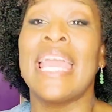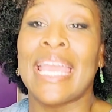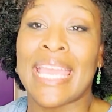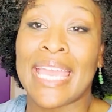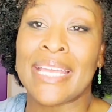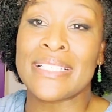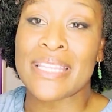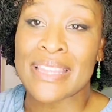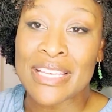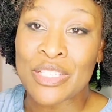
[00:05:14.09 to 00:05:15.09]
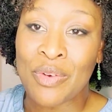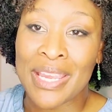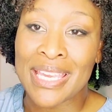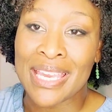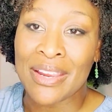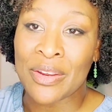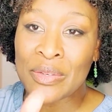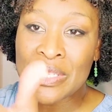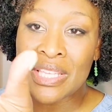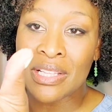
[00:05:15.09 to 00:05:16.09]
And this right here, you
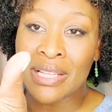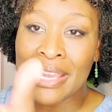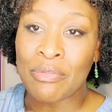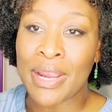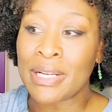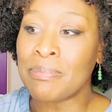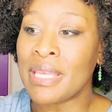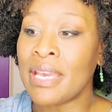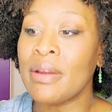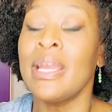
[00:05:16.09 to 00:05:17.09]
see the light right up there.